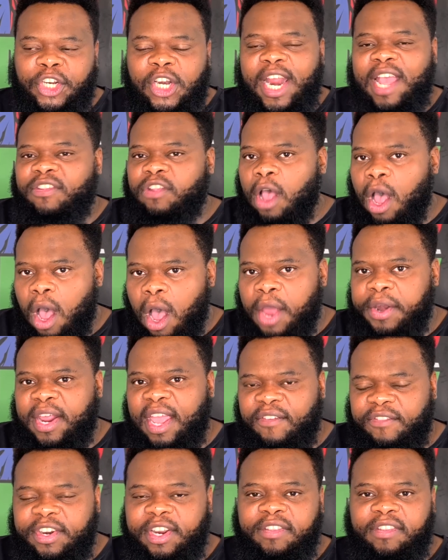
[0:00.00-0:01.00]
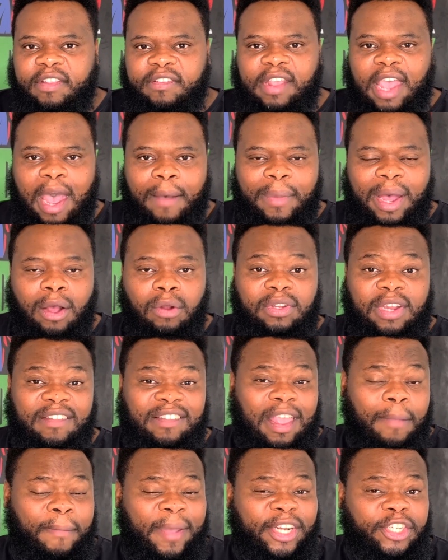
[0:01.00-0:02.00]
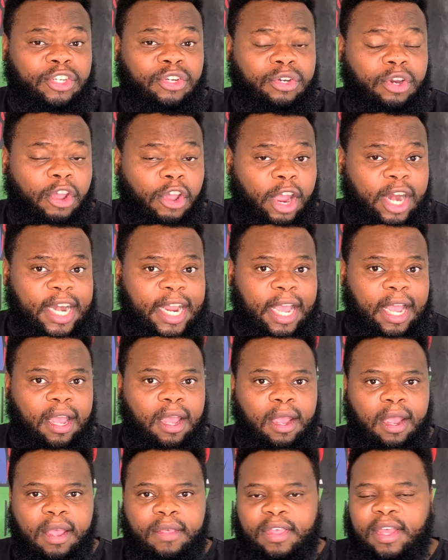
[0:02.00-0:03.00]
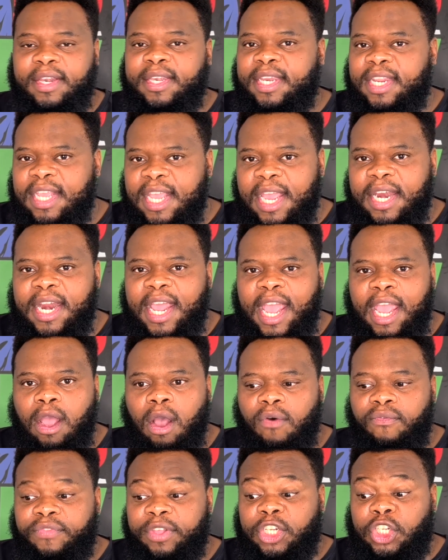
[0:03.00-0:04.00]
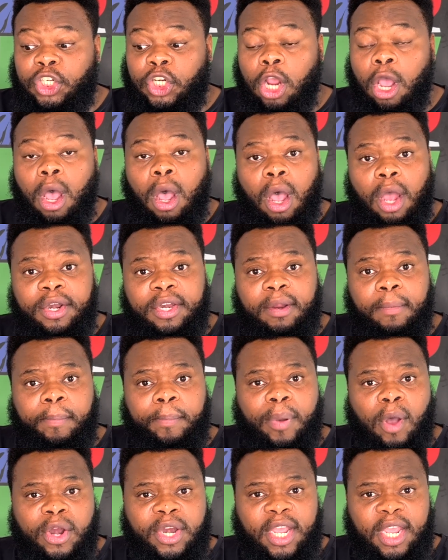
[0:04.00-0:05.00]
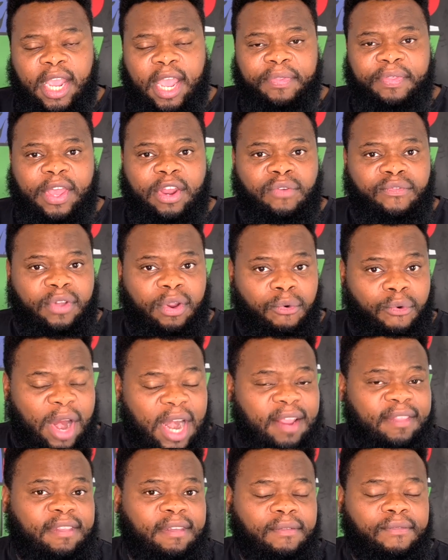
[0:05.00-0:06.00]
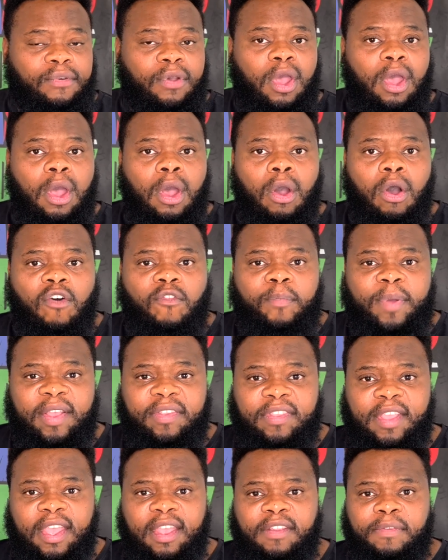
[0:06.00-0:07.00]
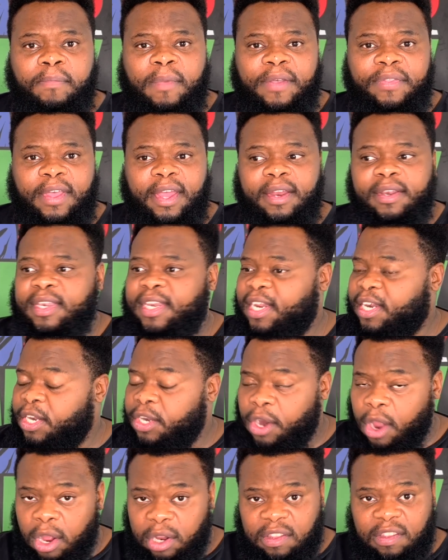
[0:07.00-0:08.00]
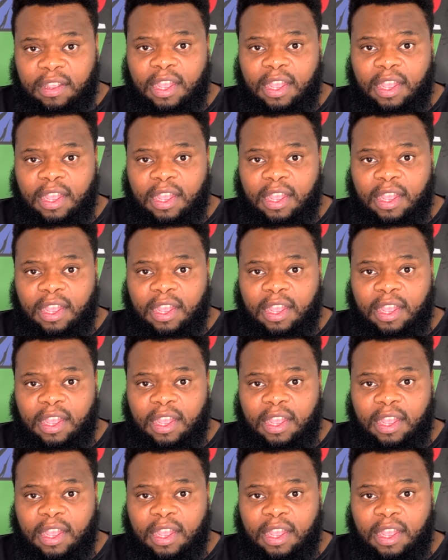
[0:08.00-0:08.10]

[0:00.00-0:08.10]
as hard evidence has come out, as I mentioned earlier, that DNA of the charred body and that of a relative of Bester, his mother, did not